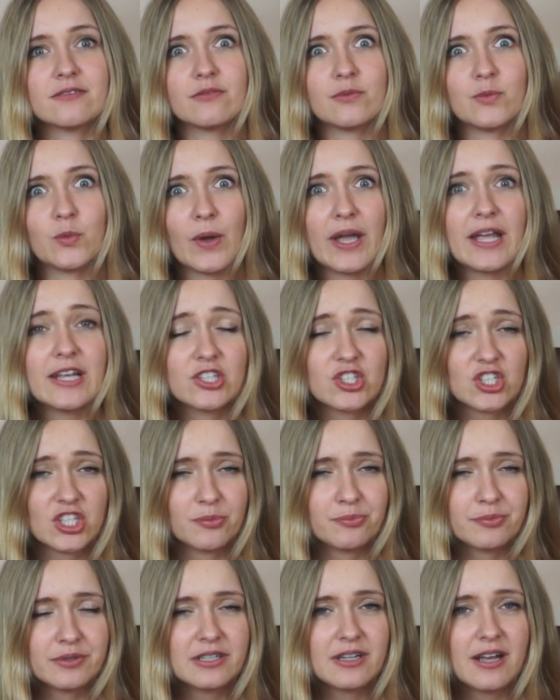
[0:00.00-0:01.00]
way
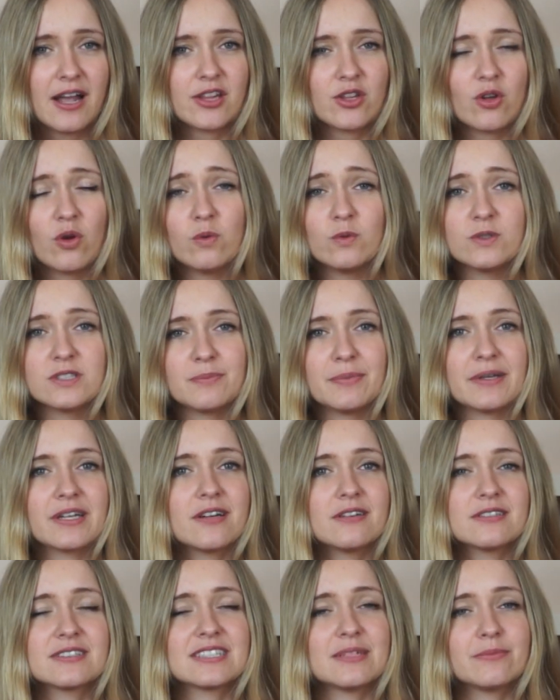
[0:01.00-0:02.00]
cheaper, and also
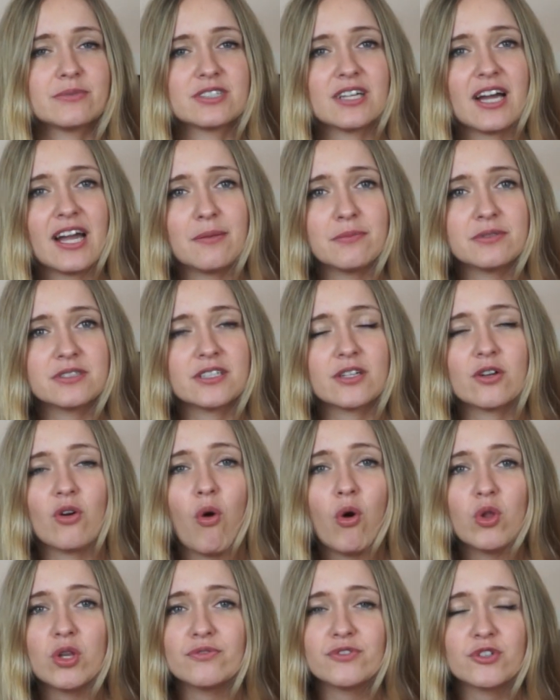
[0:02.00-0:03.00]
because sometimes the
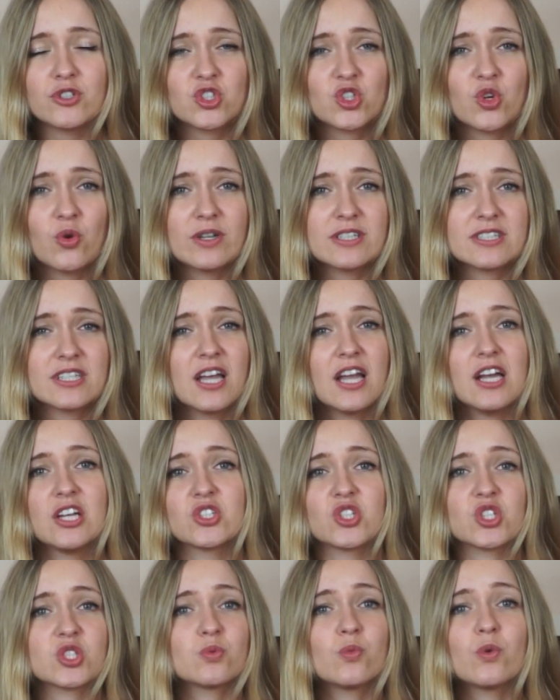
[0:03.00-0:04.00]
whole of your choice
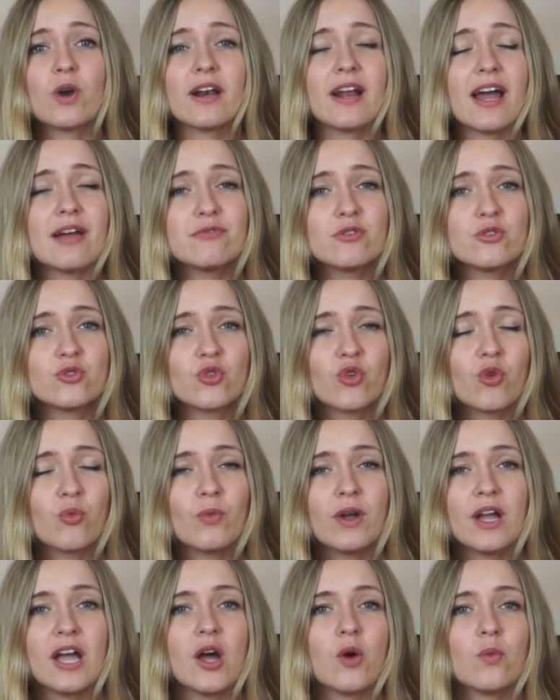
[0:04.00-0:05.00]
just wouldn't a
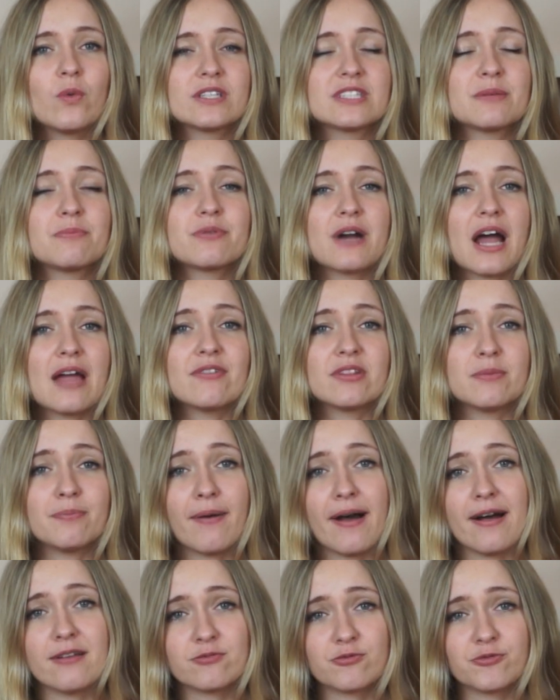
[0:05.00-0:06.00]
room with a private
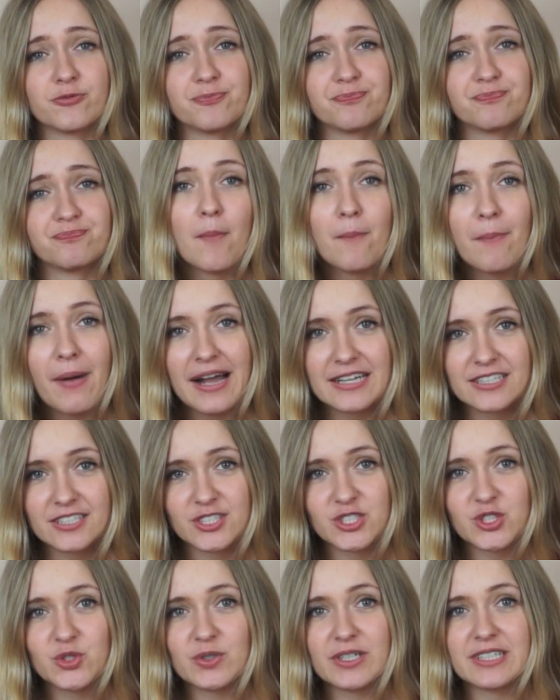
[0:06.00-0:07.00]
bathroom. But
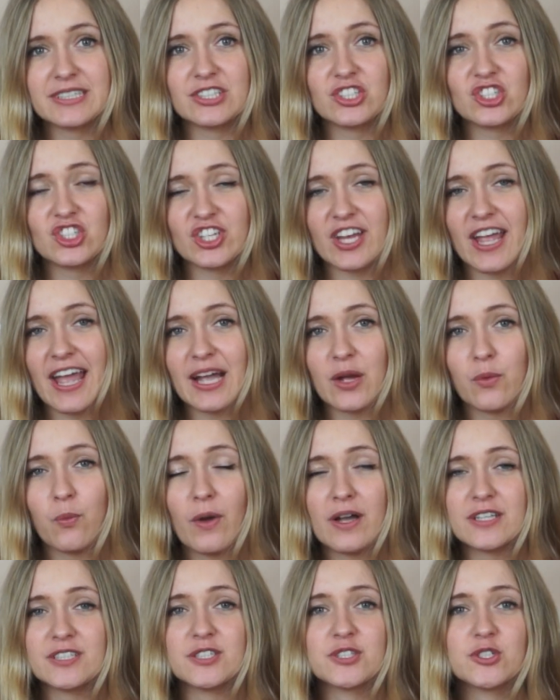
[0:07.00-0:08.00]
you can check
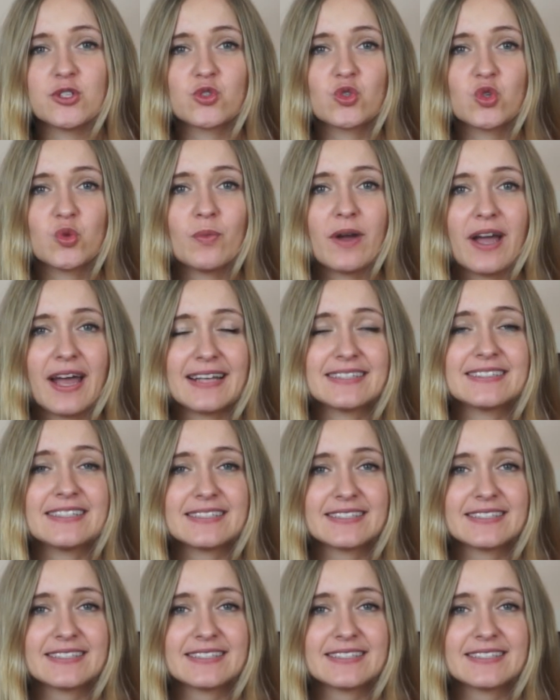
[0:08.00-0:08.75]
whether your room has a